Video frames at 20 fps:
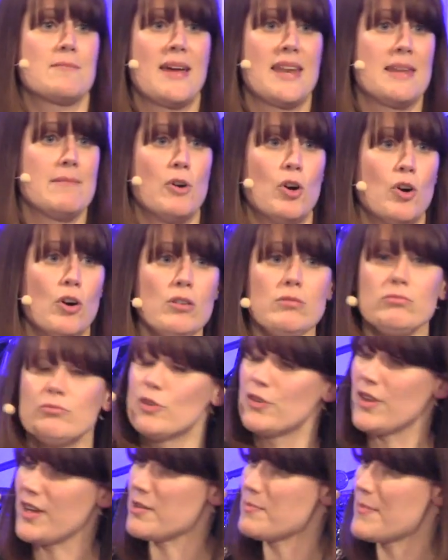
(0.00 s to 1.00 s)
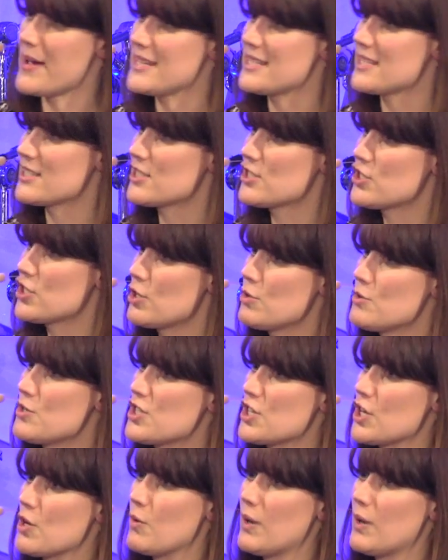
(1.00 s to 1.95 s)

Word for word: anymore, although you may choose to.